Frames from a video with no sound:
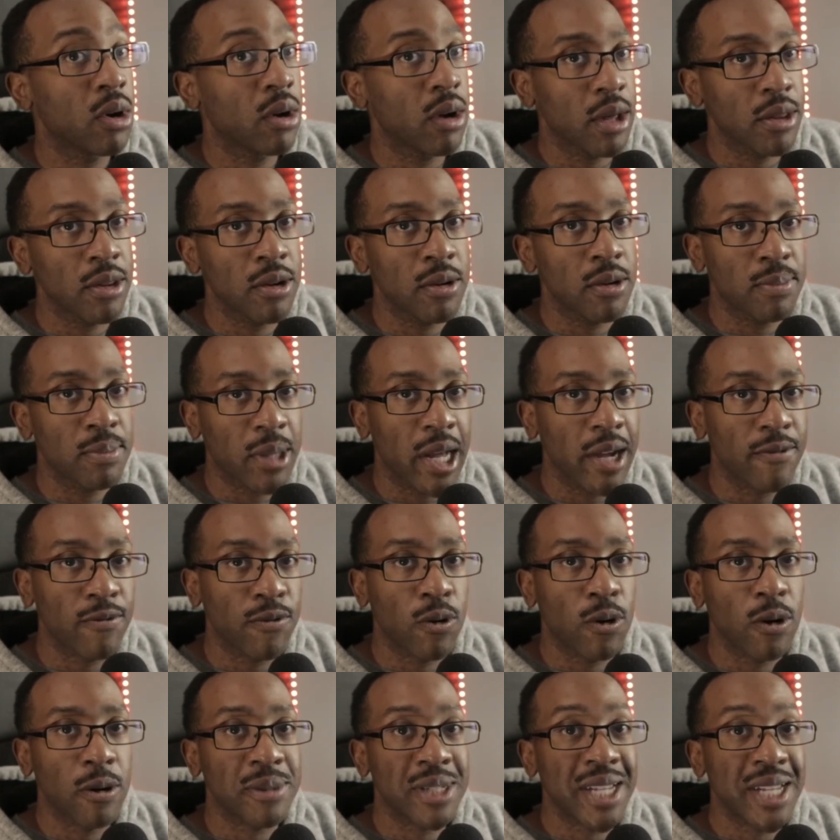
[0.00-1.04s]
or other
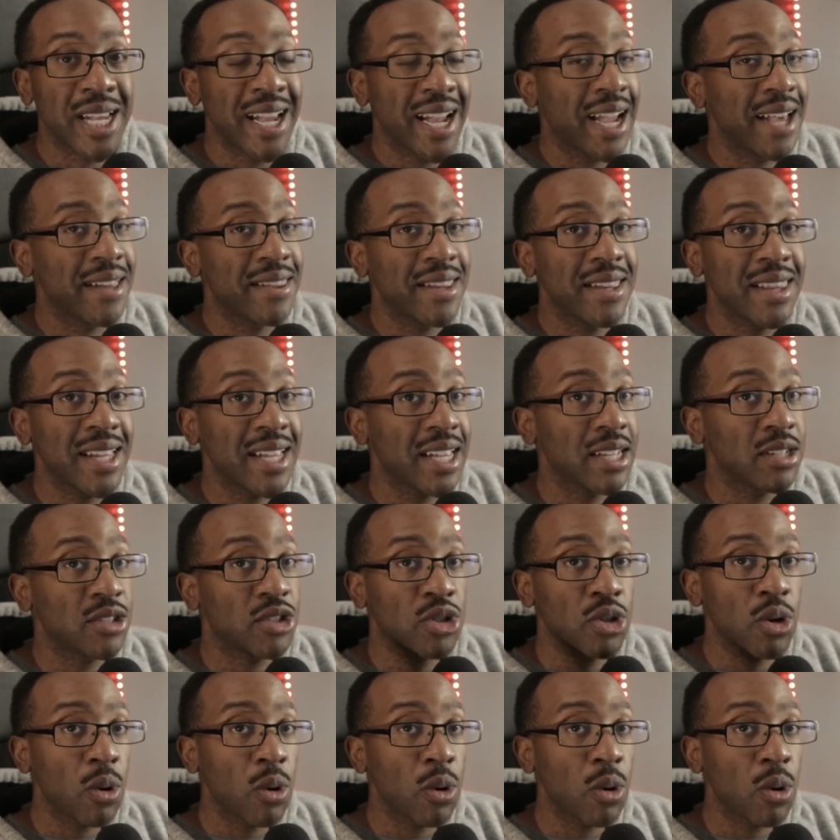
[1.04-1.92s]
platforms, and then they get